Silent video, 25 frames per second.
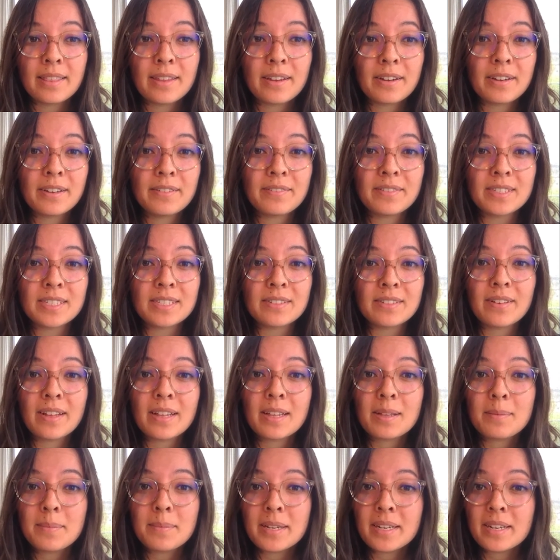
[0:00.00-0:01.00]
There are even
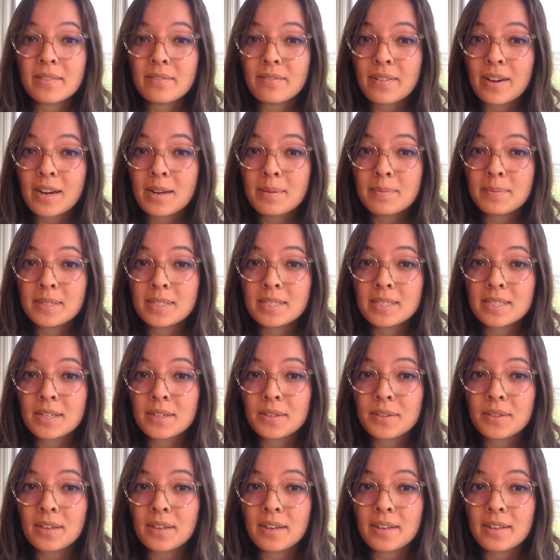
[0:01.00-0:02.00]
development environments
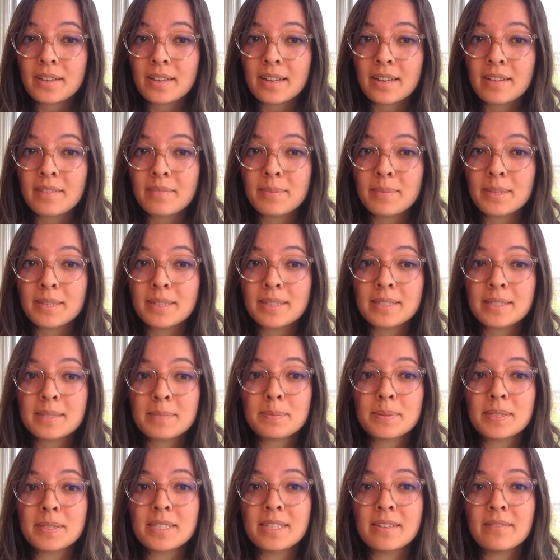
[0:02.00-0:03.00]
out there that have been
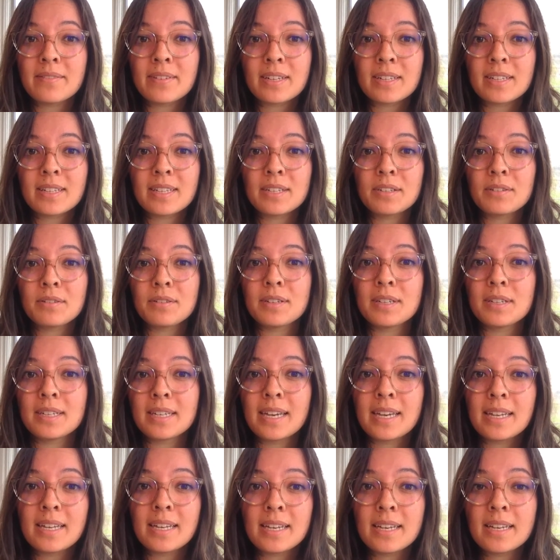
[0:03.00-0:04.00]
specifically
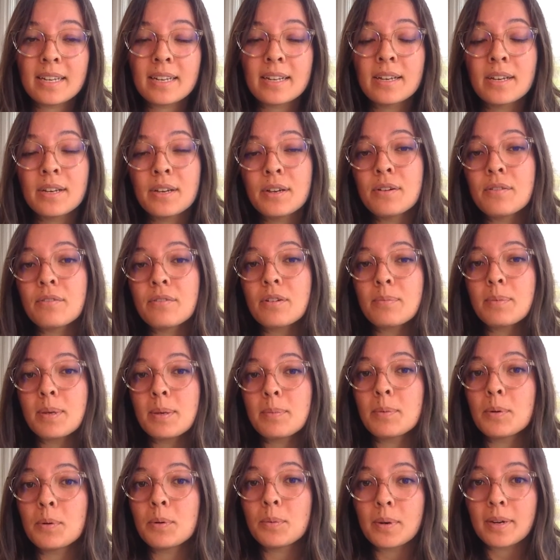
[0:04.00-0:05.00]
created for
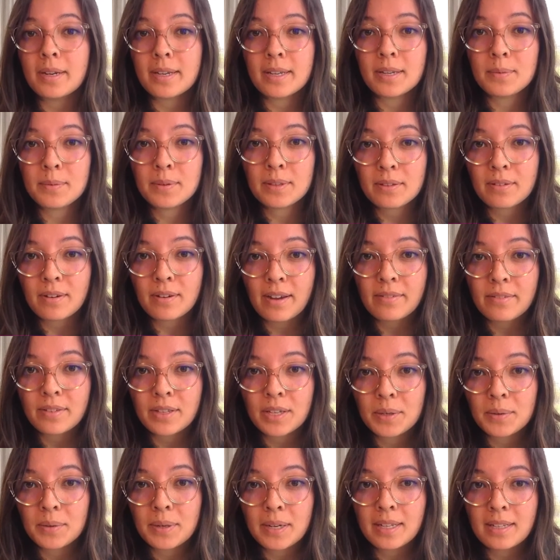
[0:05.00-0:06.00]
people working with
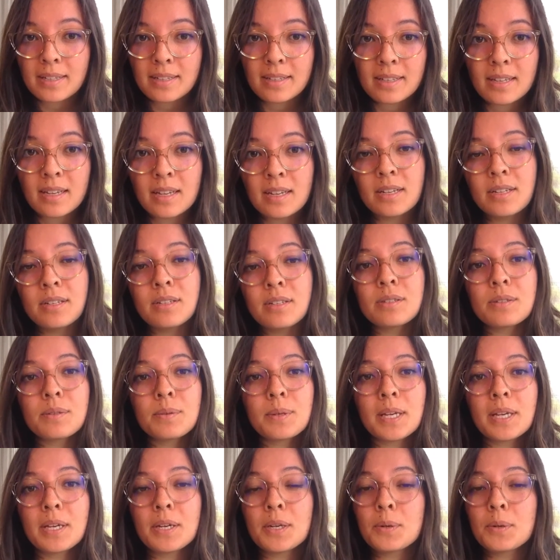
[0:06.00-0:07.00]
GraphQL. So
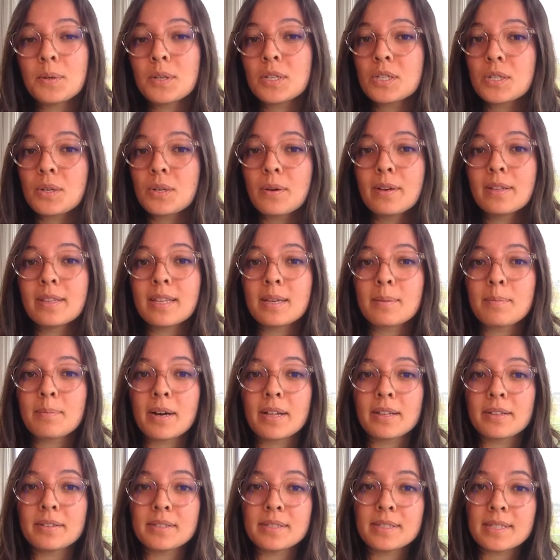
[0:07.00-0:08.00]
here we're showing the
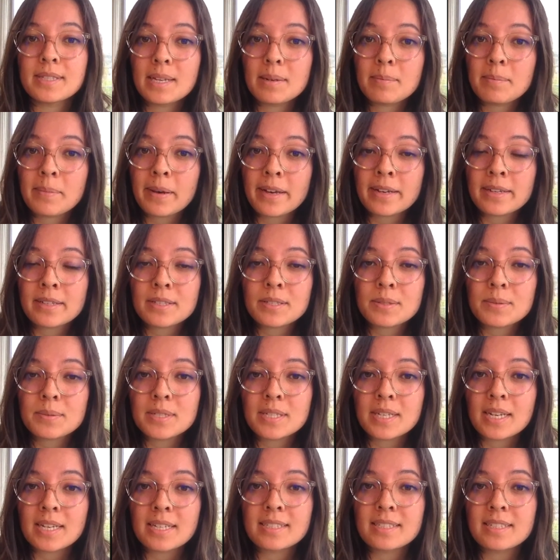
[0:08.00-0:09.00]
Apollo Sandbox,
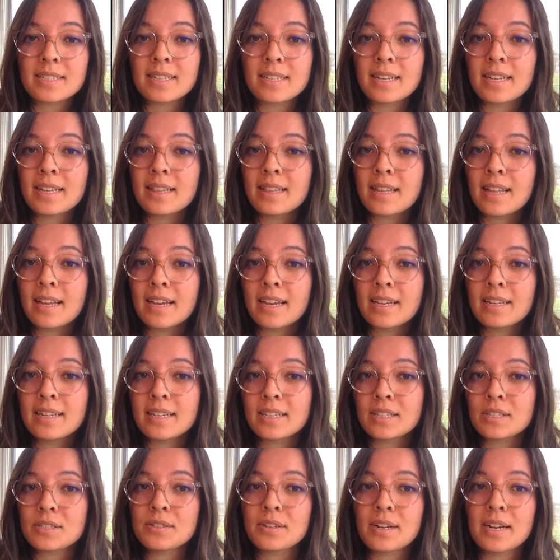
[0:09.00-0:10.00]
which has an inline
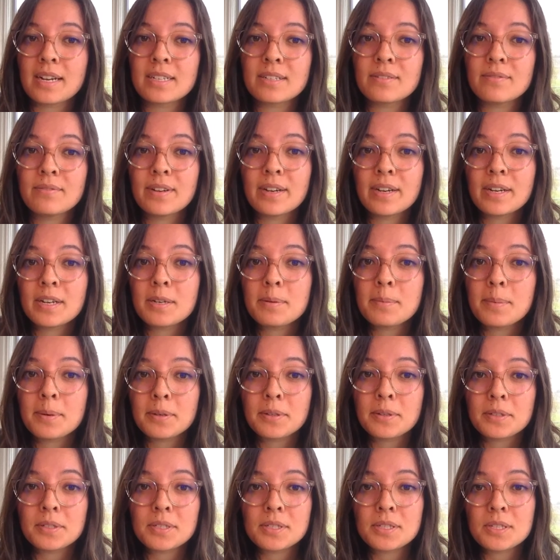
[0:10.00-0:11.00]
extract
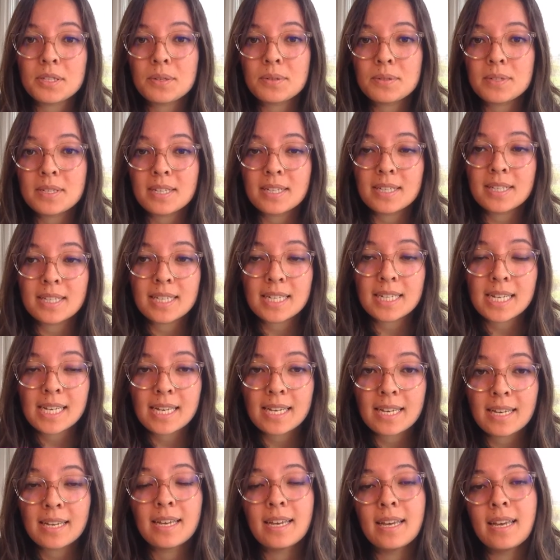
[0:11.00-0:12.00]
variables
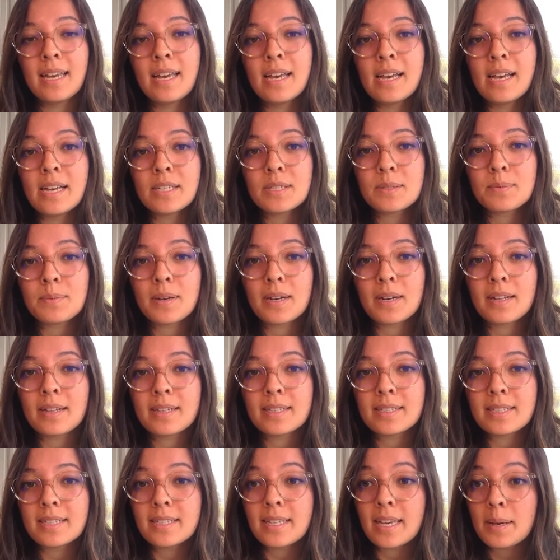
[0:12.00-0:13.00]
utility, as well
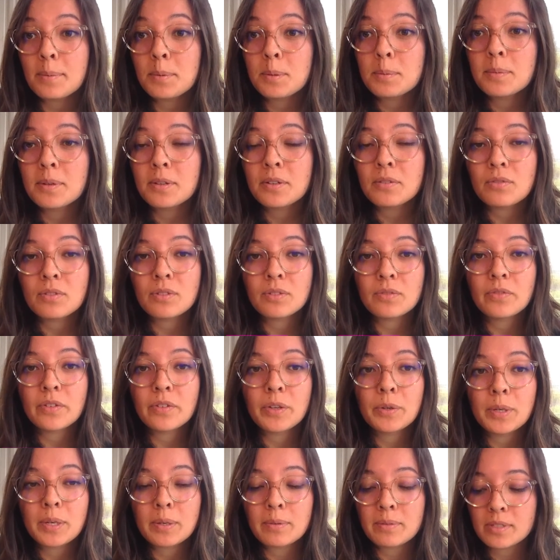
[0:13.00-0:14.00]
as a table mode for
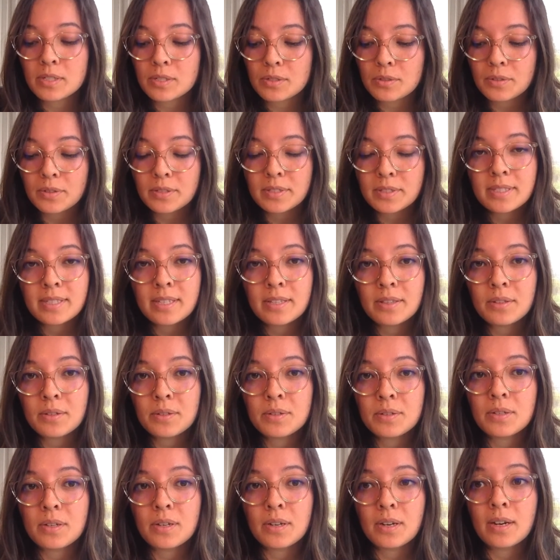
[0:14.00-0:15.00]
viewing results. And
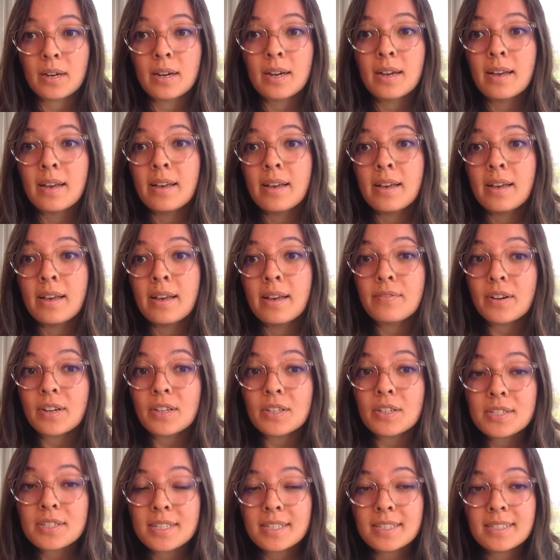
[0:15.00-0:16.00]
those are
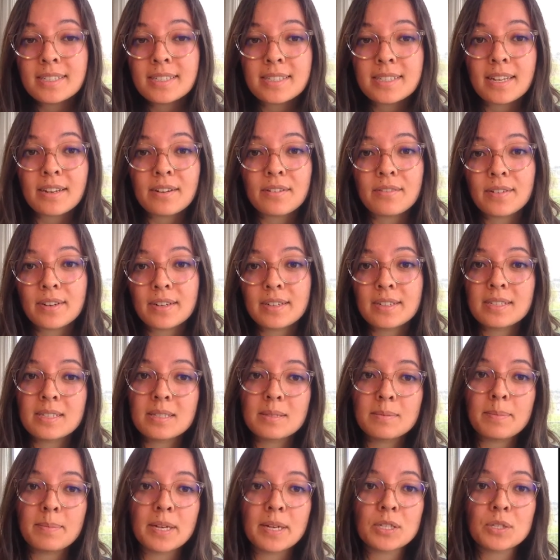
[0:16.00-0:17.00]
functions that are very
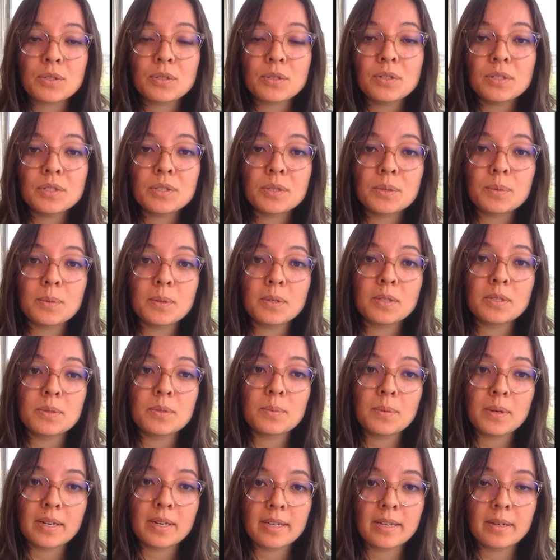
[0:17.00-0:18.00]
special
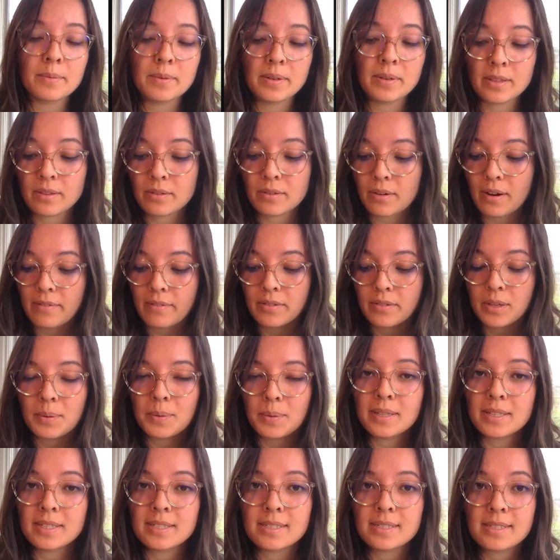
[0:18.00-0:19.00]
towards working with
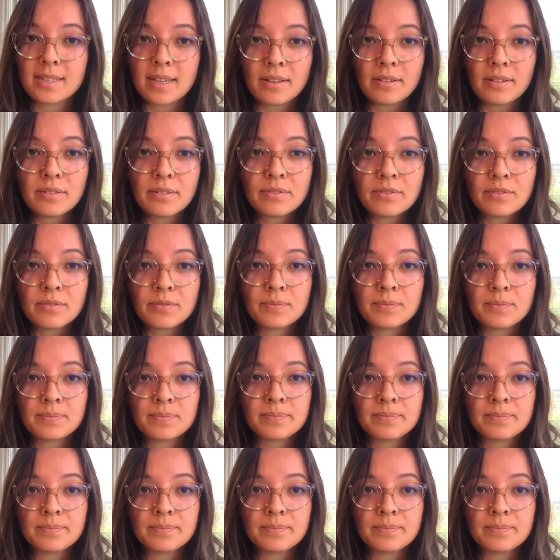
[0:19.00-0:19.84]
GraphQL itself.